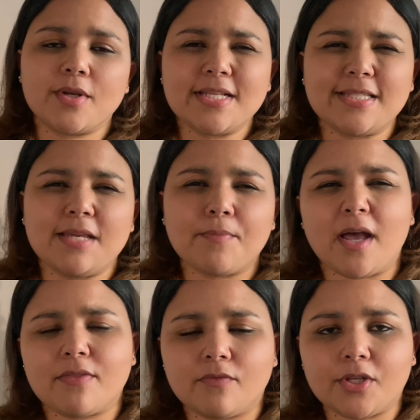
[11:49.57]
to see my
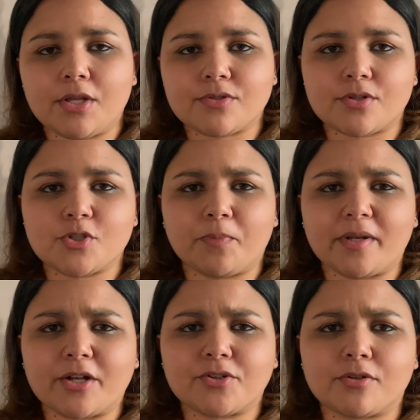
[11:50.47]
other videos on
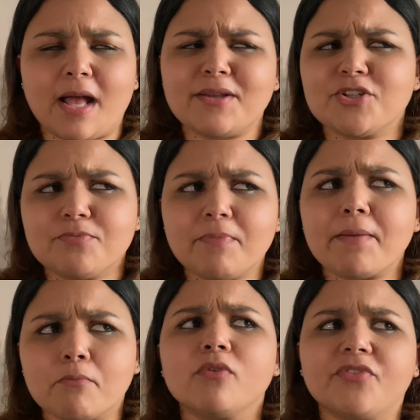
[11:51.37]
Supernatural, I should make
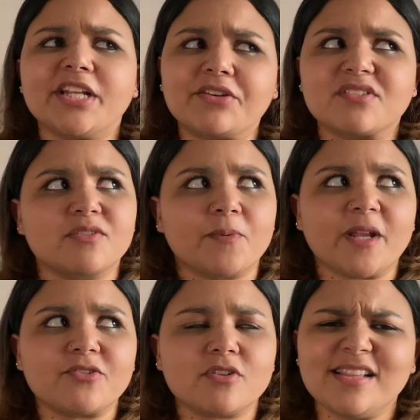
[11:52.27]
more videos on
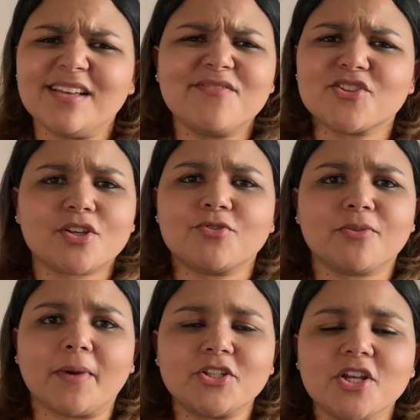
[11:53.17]
Supernatural. I love the show too
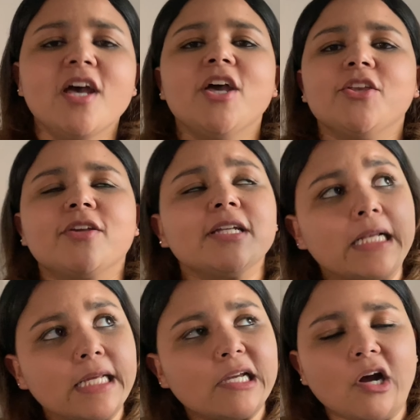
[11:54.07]
much. You can
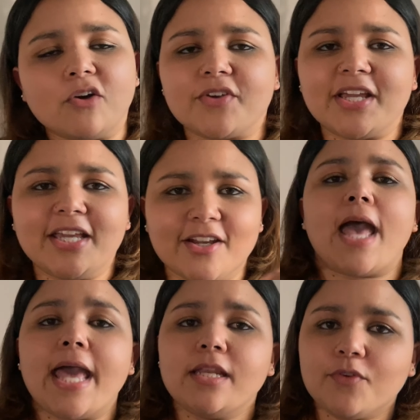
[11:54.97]
click over here.
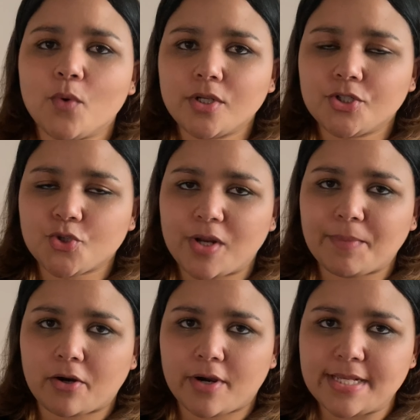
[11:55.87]
And if you want to join my
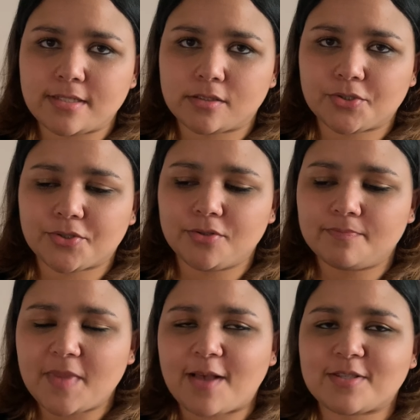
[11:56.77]
crazy little crew,
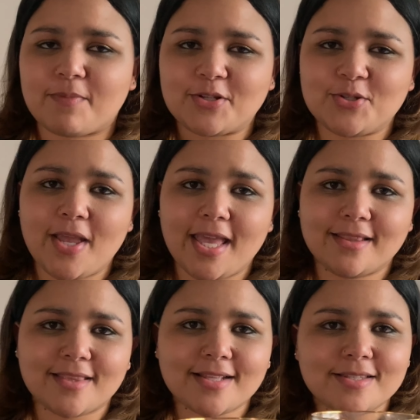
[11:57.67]
how's about you hit
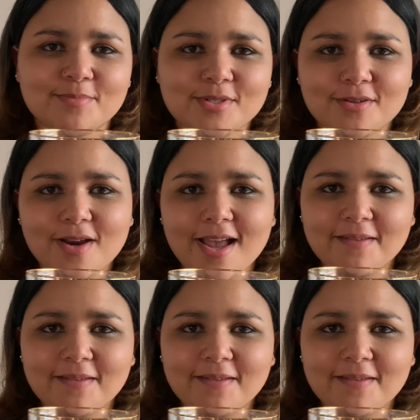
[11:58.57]
that subscribe